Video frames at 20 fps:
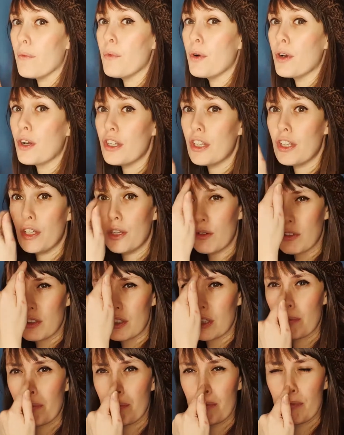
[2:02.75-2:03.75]
we're going to use
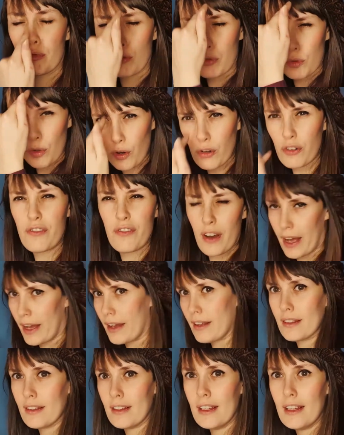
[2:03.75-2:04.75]
the
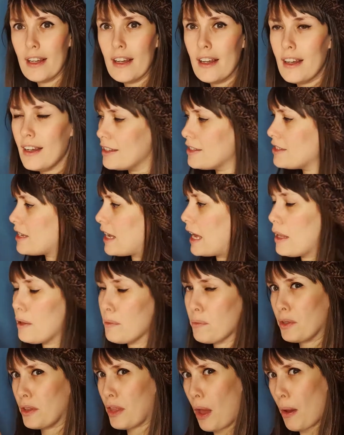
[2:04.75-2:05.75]
profile to
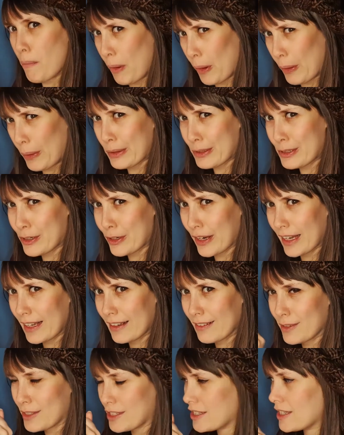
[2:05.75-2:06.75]
help with our portrait,
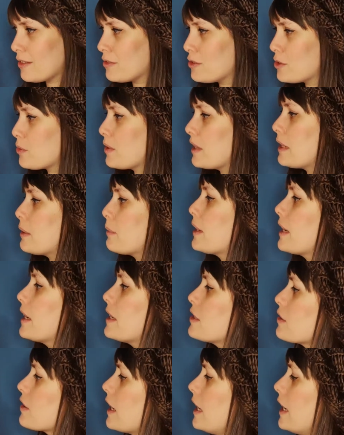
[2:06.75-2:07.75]
which sounds really
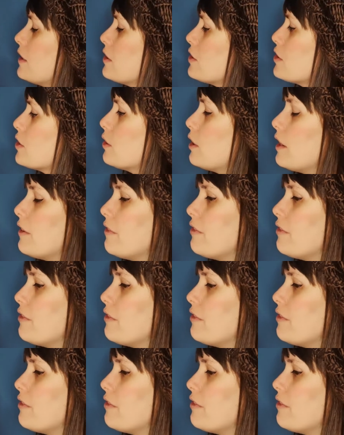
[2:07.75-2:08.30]
weird. Okay, so if